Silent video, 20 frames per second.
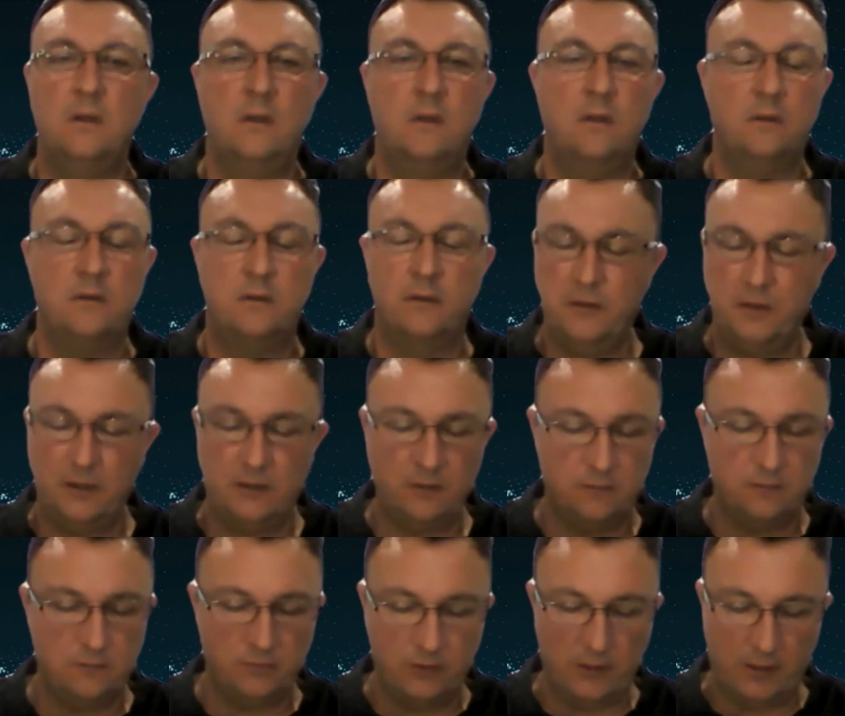
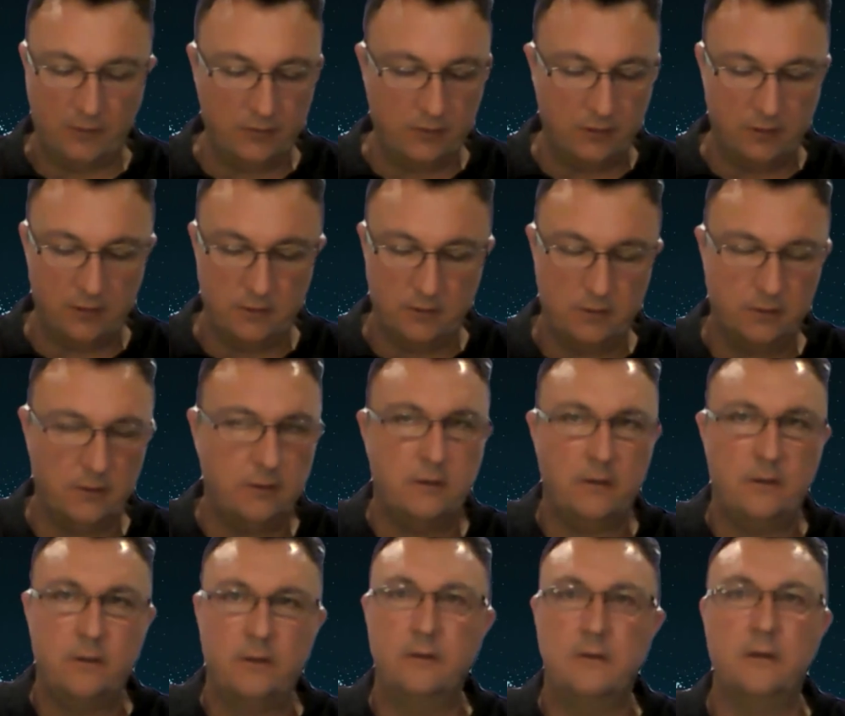thickness of cover,
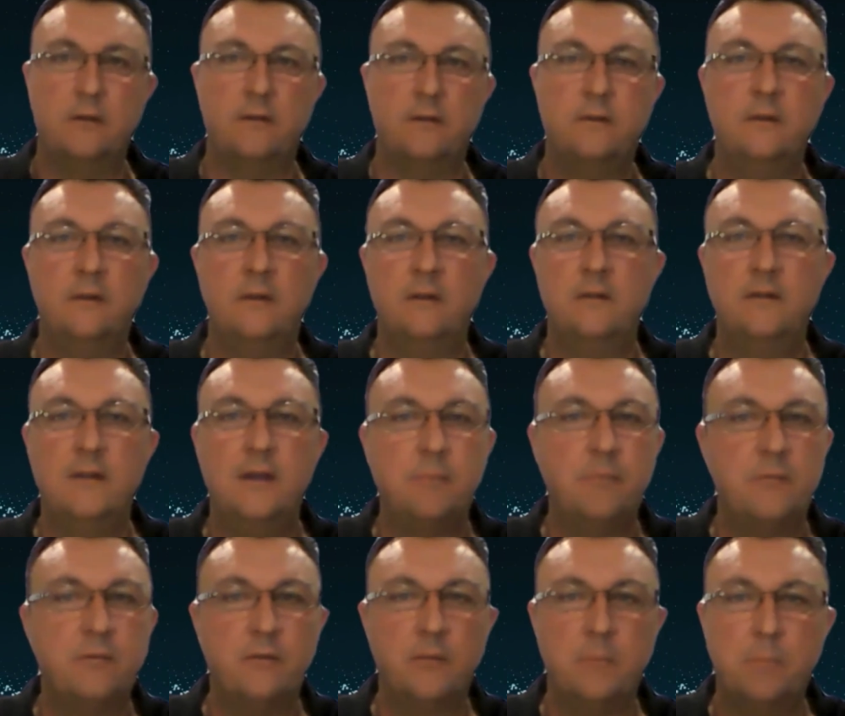the
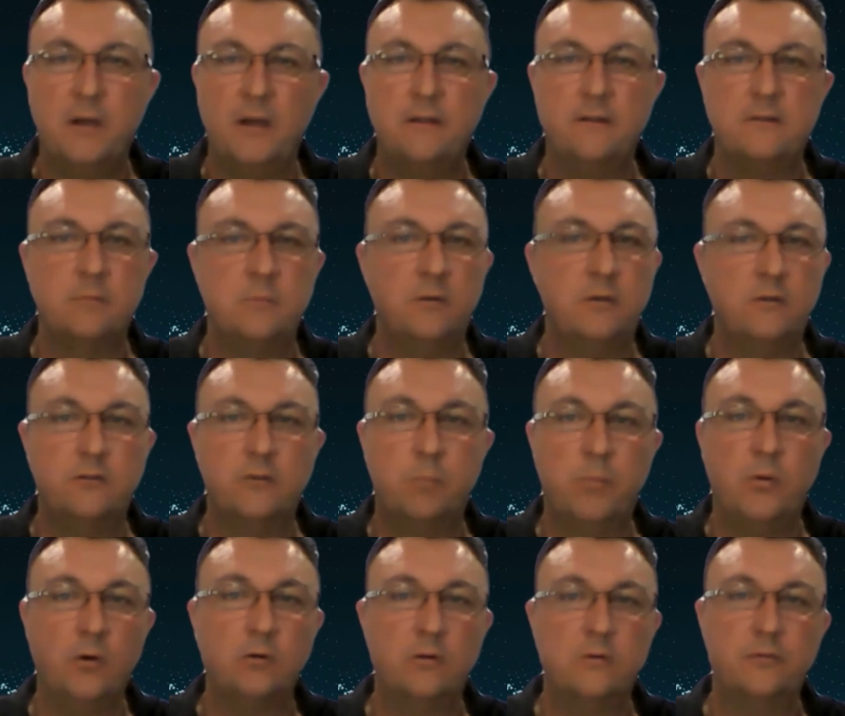depth of the basement, the
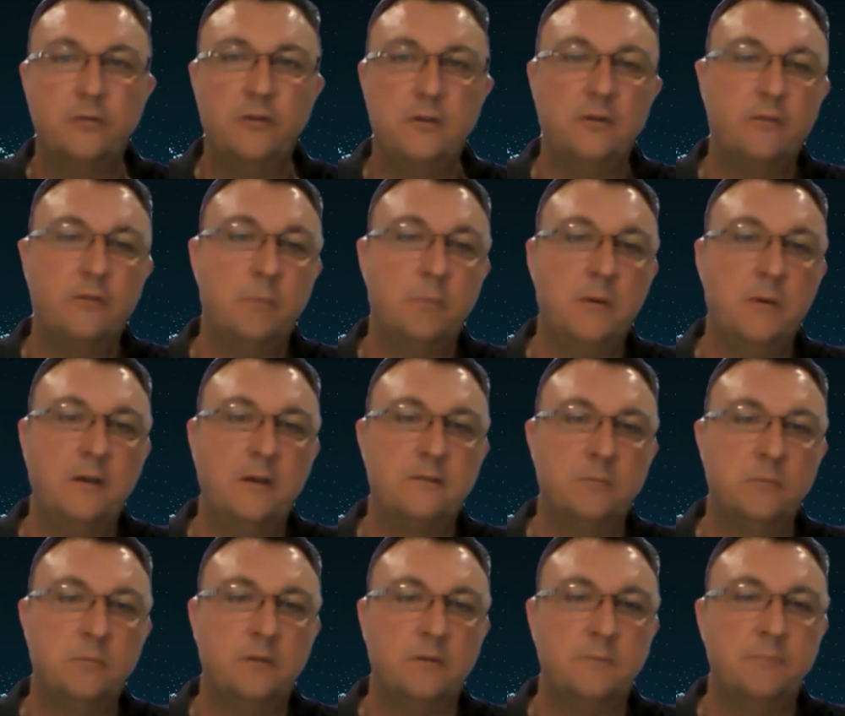topography of the
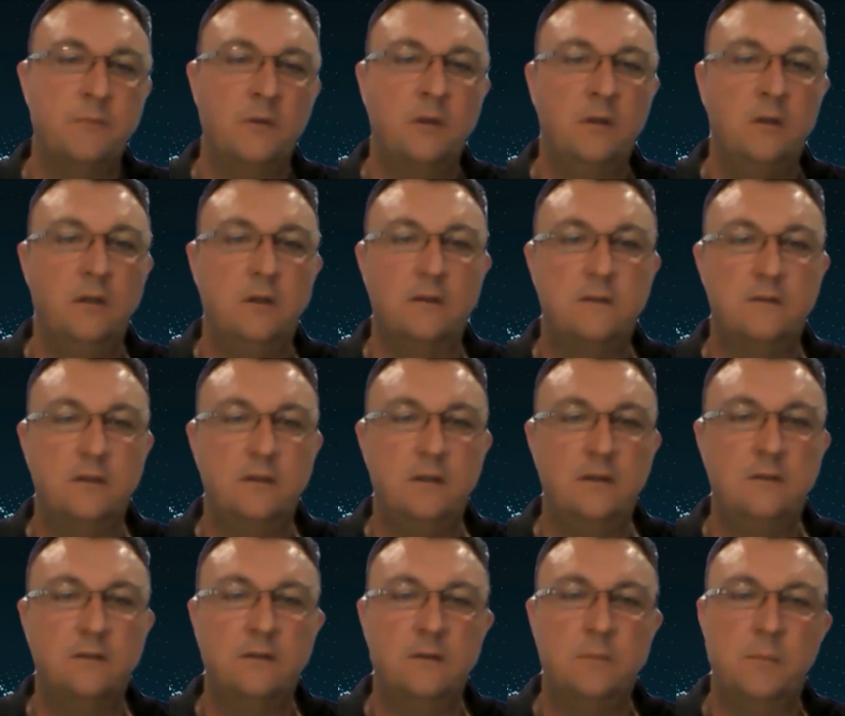basement. You can see
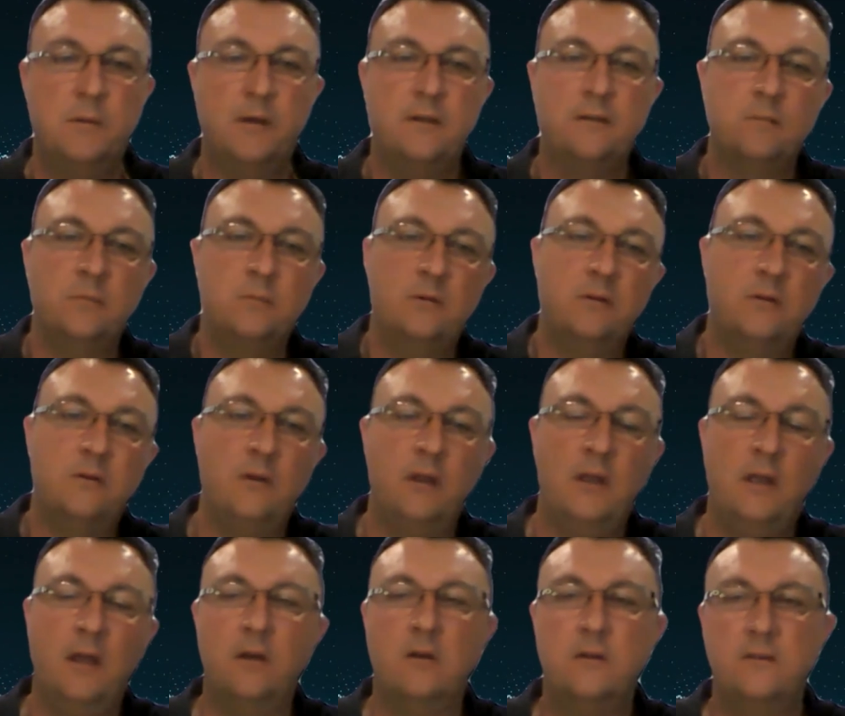into the basement
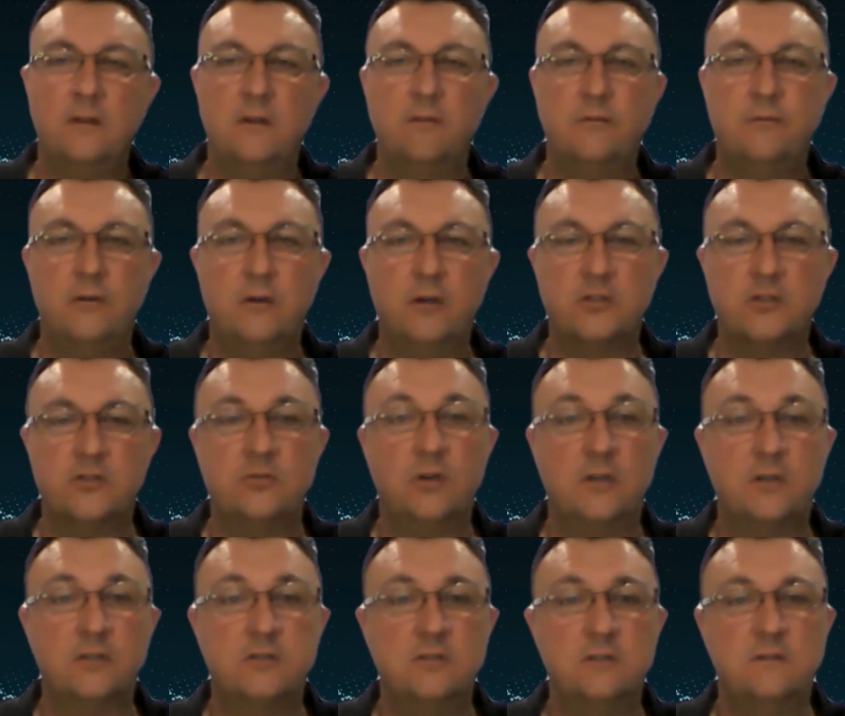and identify
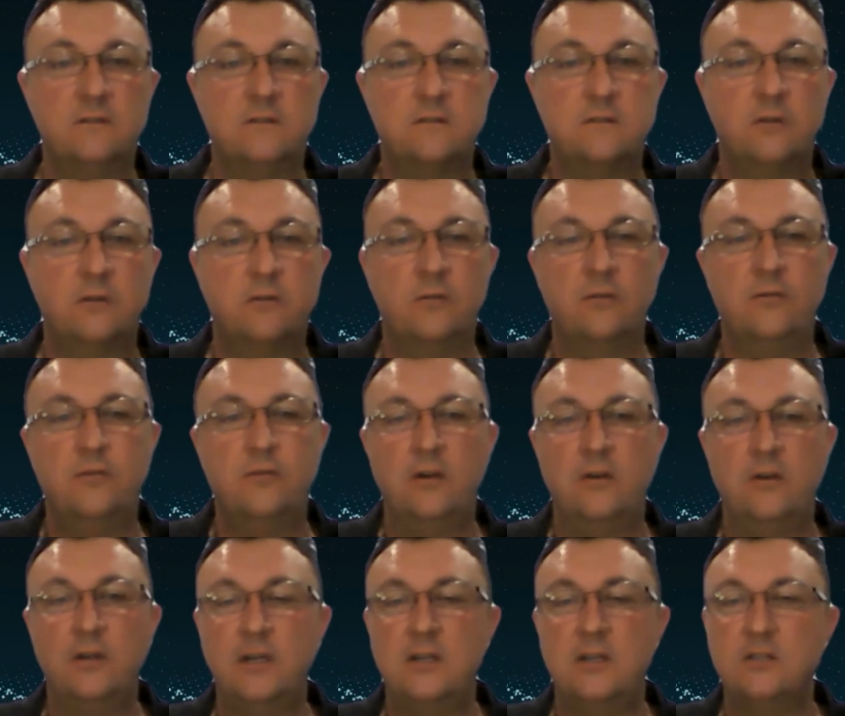structures through
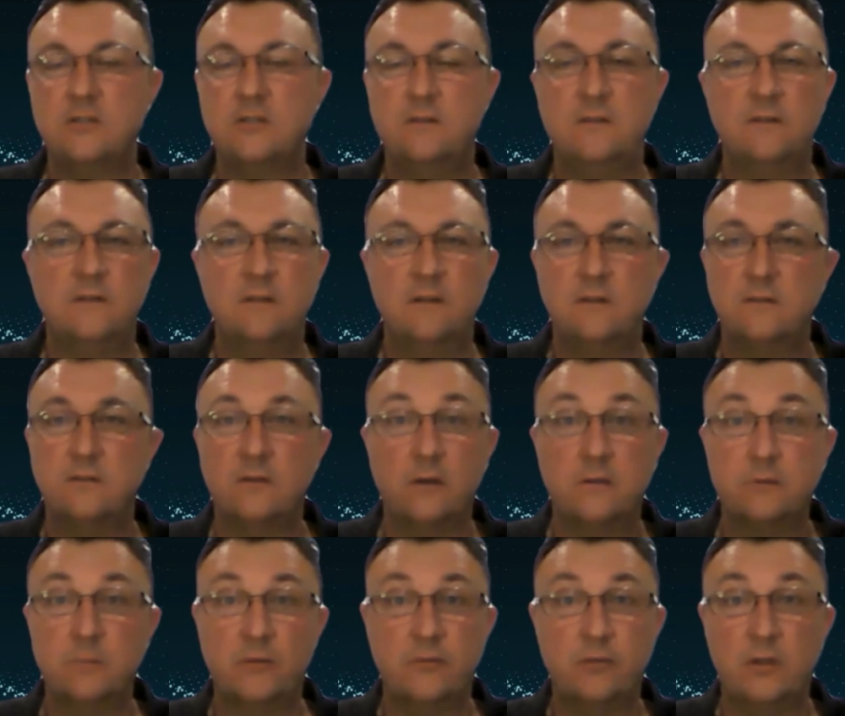variations in the
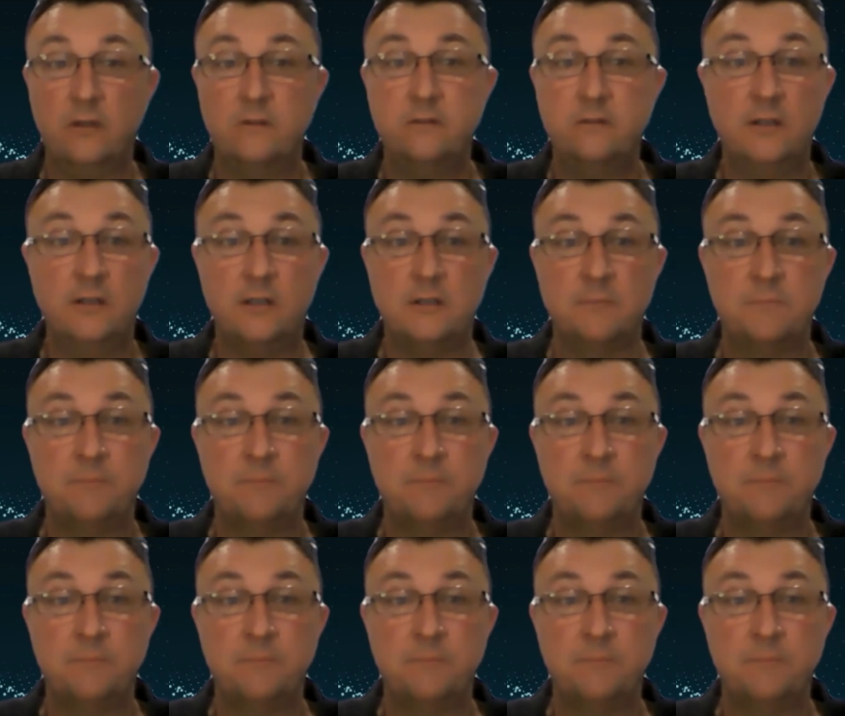seismic velocity.